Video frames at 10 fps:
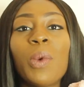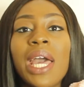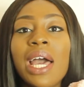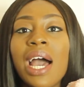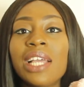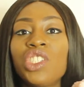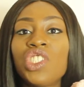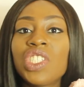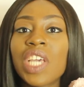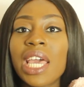where I
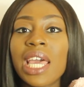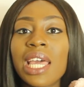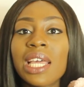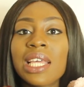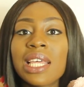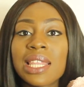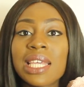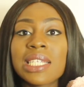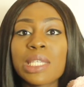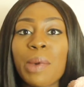share
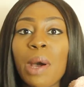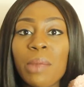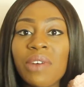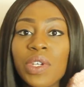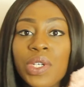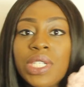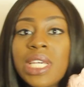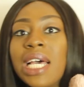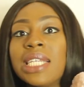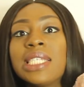things about motherhood
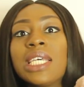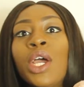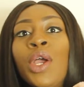and